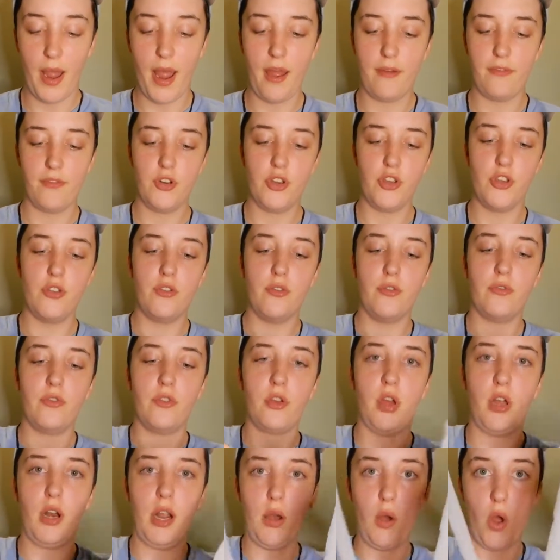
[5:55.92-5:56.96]
after you've
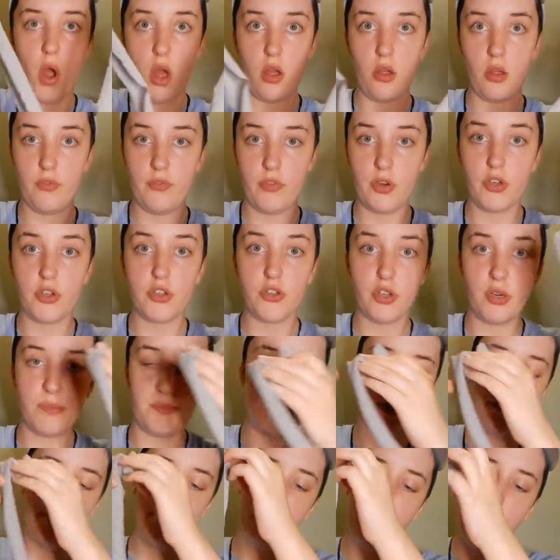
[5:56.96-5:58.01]
cut out all of your
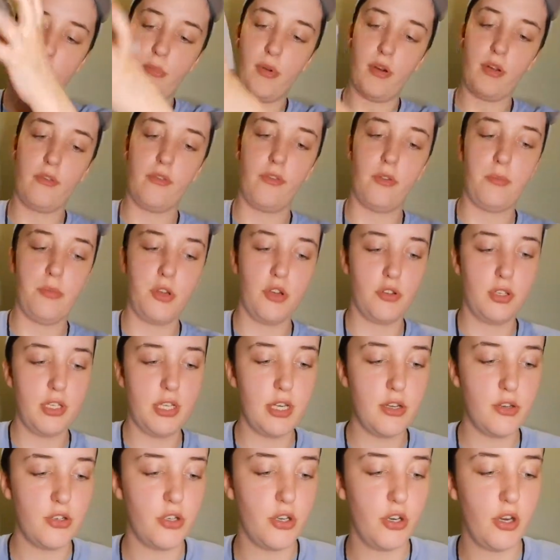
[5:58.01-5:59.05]
strips of fabric from your
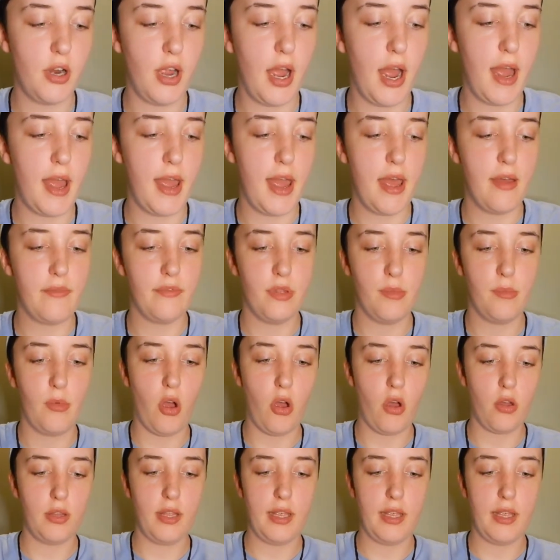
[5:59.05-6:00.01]
t-shirt, I have them all